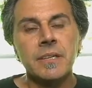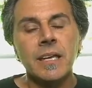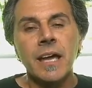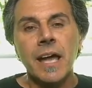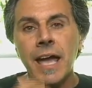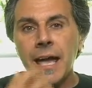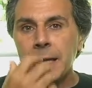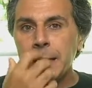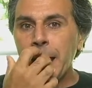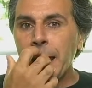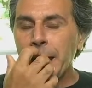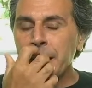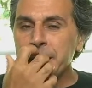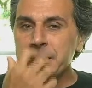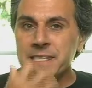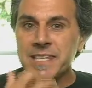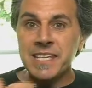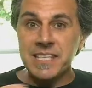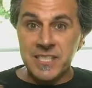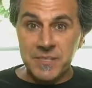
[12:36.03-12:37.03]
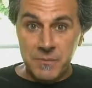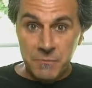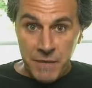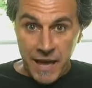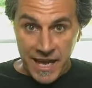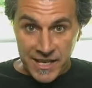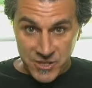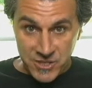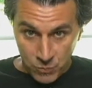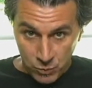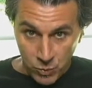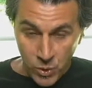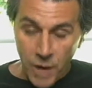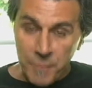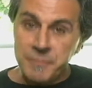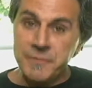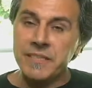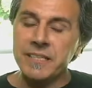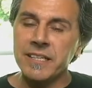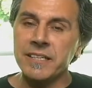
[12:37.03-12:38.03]
And as this has
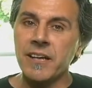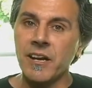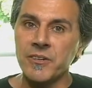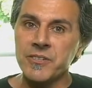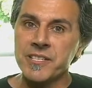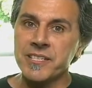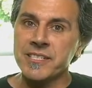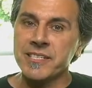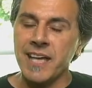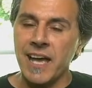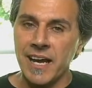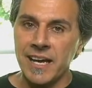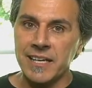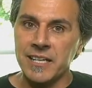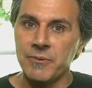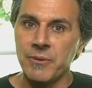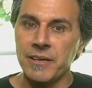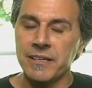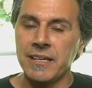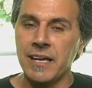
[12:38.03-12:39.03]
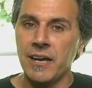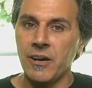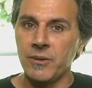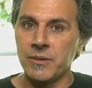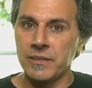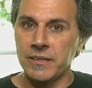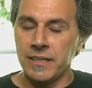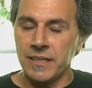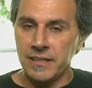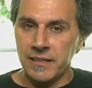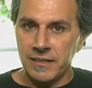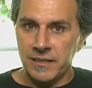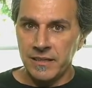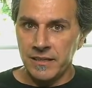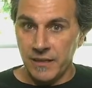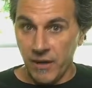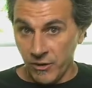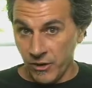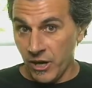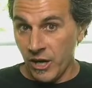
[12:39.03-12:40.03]
erupted in our society right now, and in
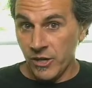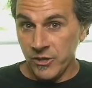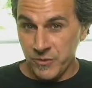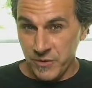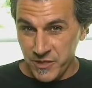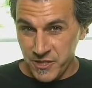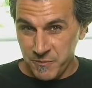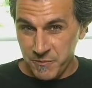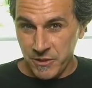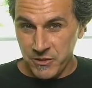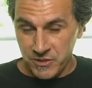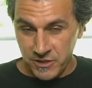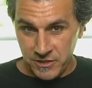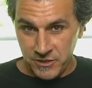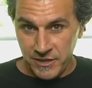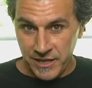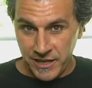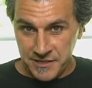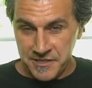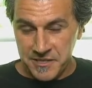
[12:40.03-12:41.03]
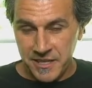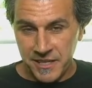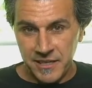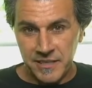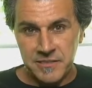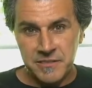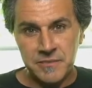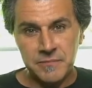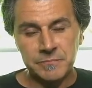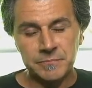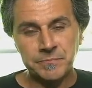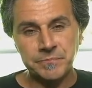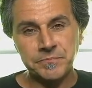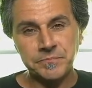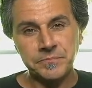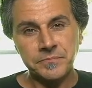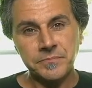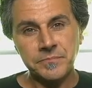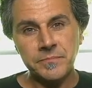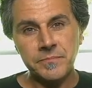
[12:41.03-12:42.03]
our country, especially the United States,
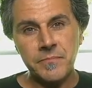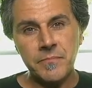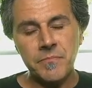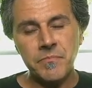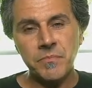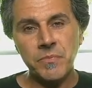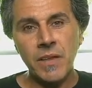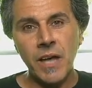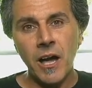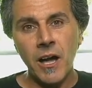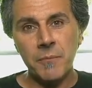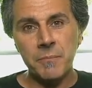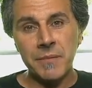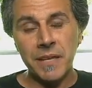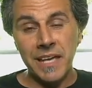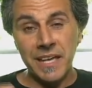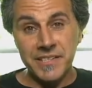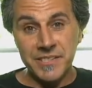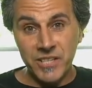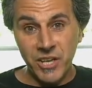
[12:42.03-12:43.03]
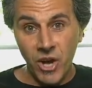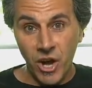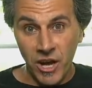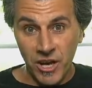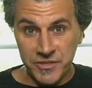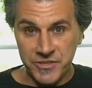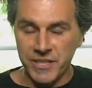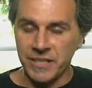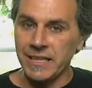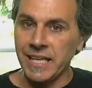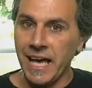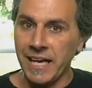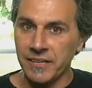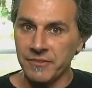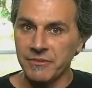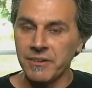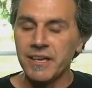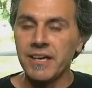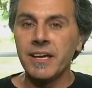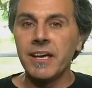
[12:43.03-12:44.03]
it's caused a lot
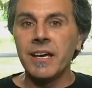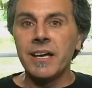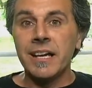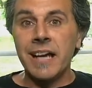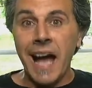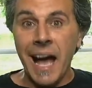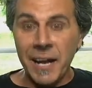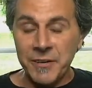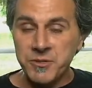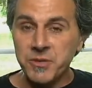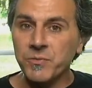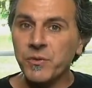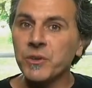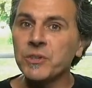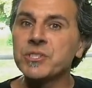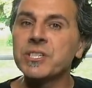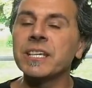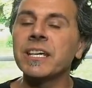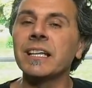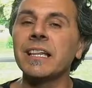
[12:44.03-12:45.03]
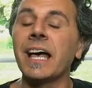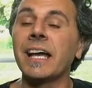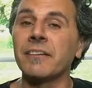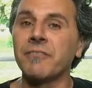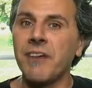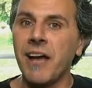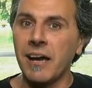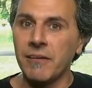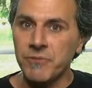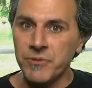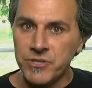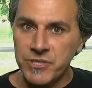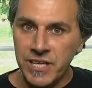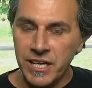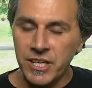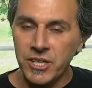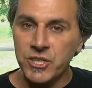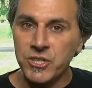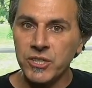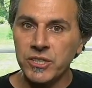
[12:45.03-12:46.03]
of controversy, a lot of
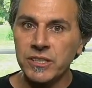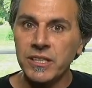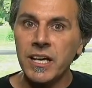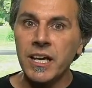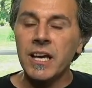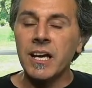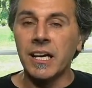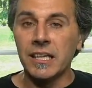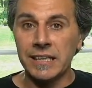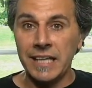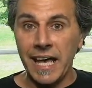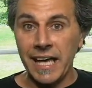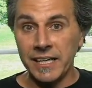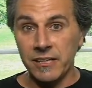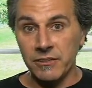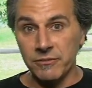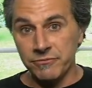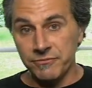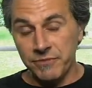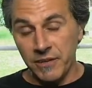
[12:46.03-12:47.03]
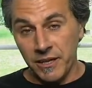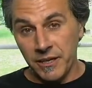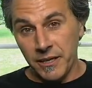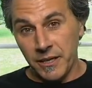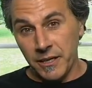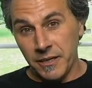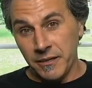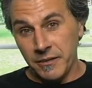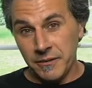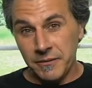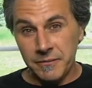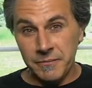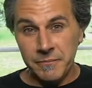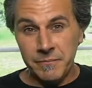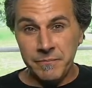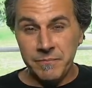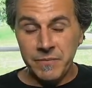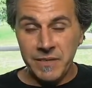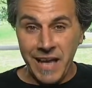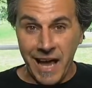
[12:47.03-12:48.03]
conversation, a lot of
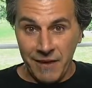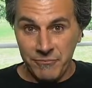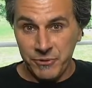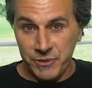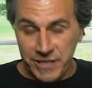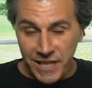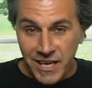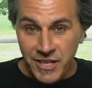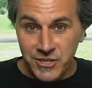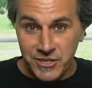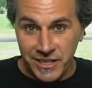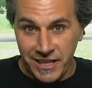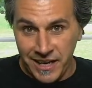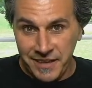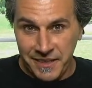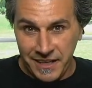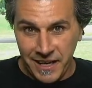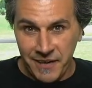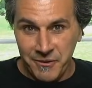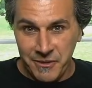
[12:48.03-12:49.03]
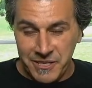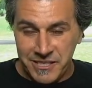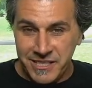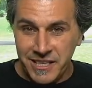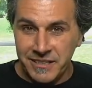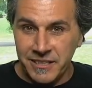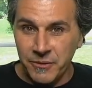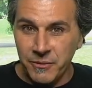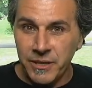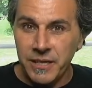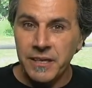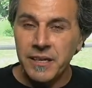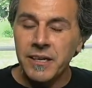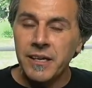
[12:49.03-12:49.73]
confrontation. I think I already said that, right?